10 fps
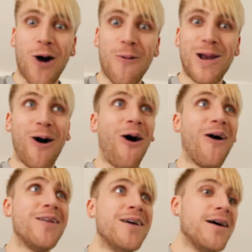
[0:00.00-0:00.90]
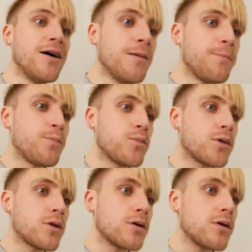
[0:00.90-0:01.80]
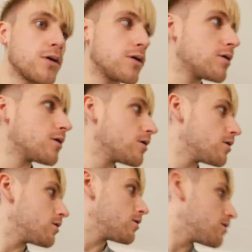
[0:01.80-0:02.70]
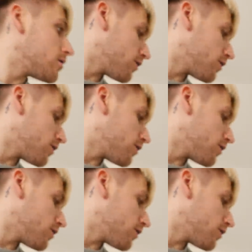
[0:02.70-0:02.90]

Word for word: going on? I don't have my phone with me, I'm scared.